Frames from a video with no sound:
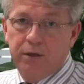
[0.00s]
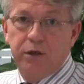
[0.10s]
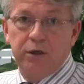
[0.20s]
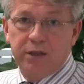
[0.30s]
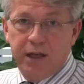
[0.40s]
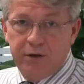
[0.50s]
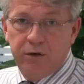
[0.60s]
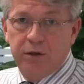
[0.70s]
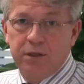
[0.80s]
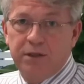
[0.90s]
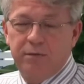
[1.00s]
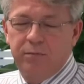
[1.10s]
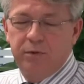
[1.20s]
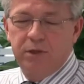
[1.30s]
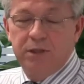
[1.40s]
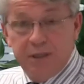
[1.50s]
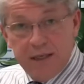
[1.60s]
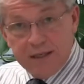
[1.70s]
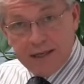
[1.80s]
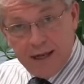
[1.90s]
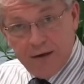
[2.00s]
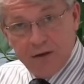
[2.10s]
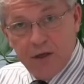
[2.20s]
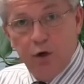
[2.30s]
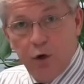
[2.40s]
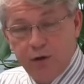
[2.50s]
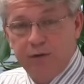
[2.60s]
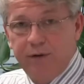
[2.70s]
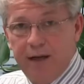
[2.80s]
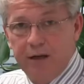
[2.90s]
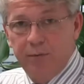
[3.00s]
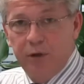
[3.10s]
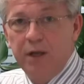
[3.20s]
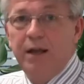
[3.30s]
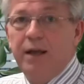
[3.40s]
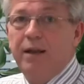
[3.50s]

disca dis dis discounts are not available.